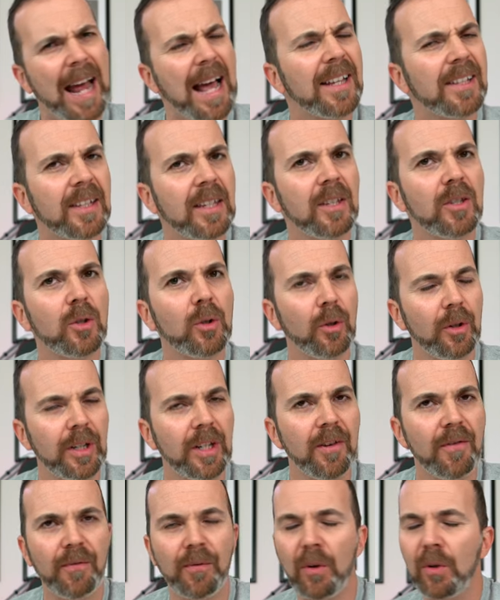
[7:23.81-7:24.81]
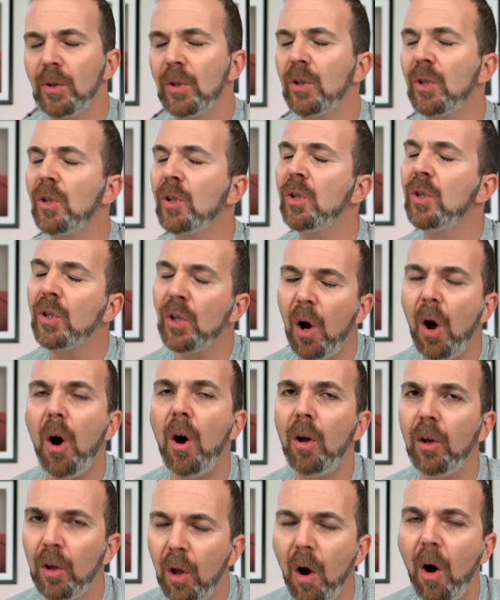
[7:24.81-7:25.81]
been asking Sony for
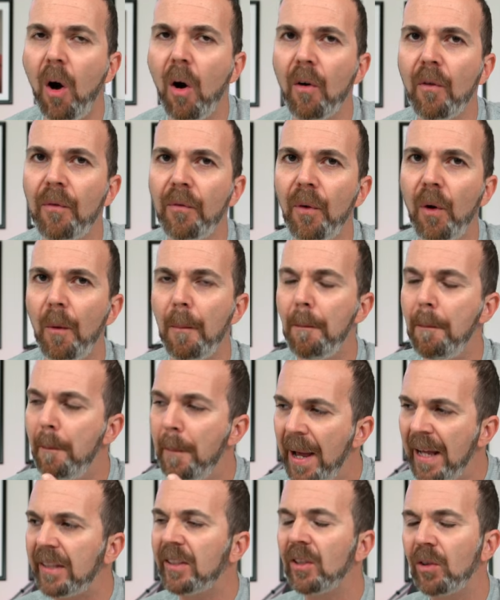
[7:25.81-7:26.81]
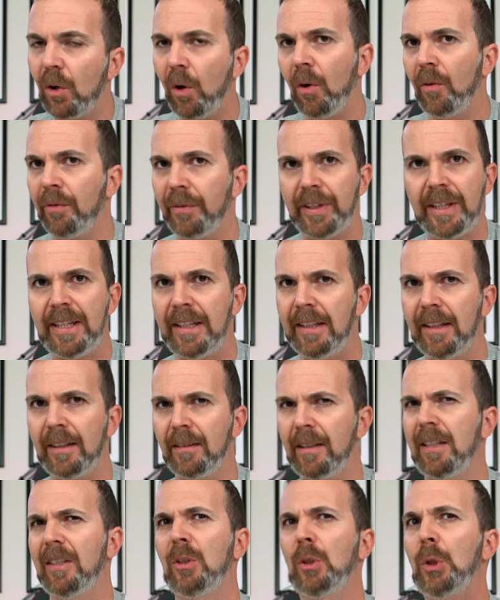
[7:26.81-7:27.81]
so long for better
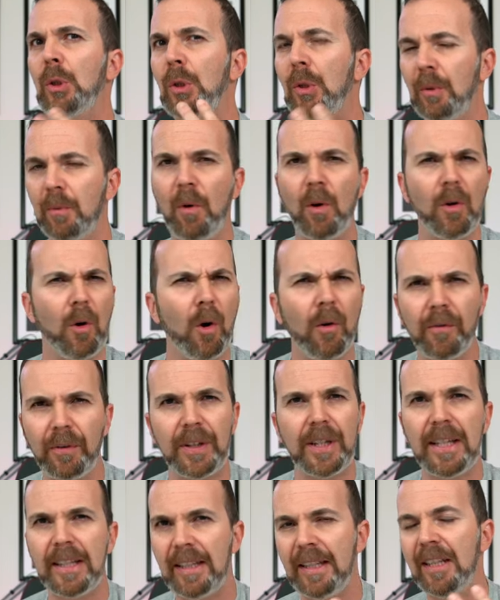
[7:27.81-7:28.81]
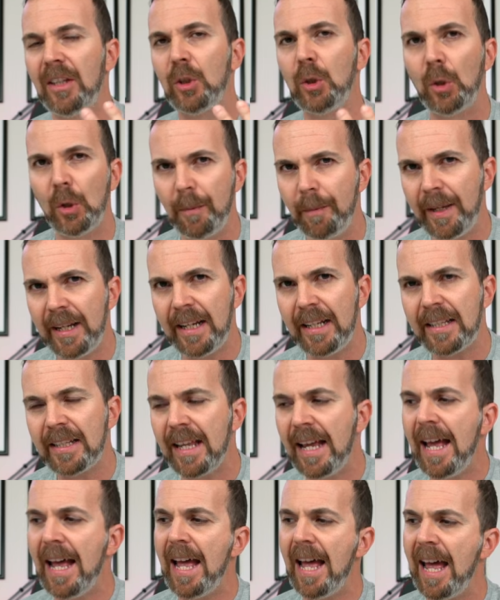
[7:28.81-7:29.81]
overheating, like to overheat in 2
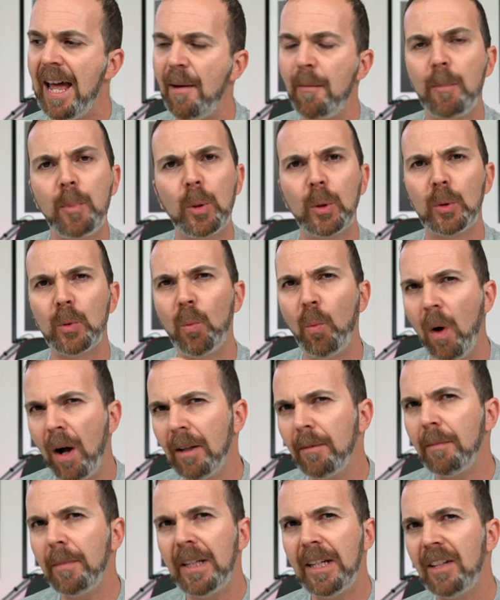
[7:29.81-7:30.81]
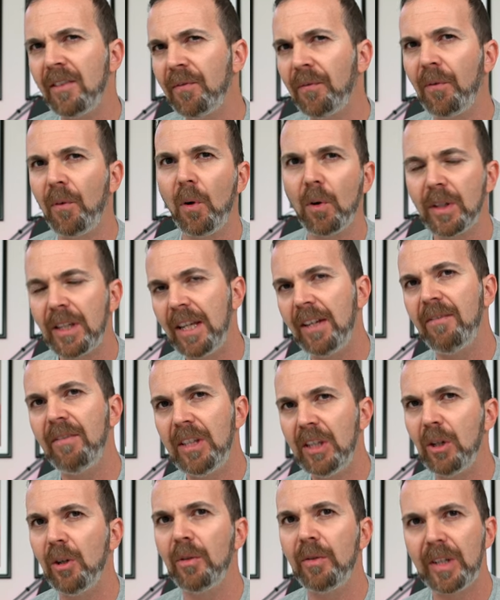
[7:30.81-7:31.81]
minutes and put 1 minute 4K
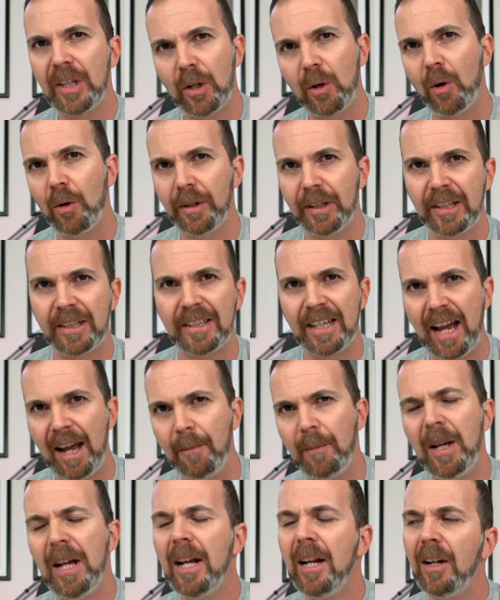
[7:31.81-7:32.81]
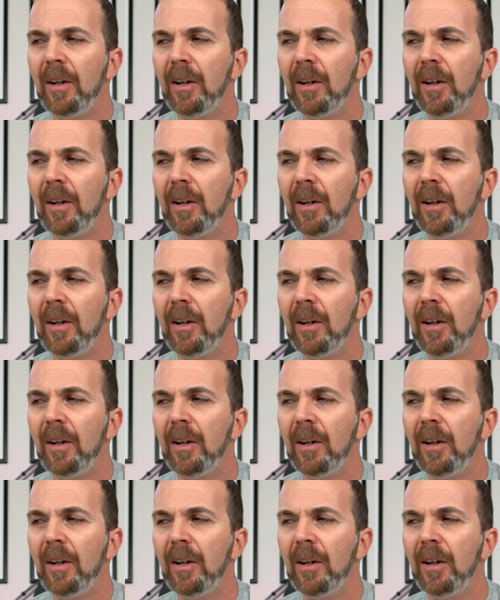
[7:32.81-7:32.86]
video recording time.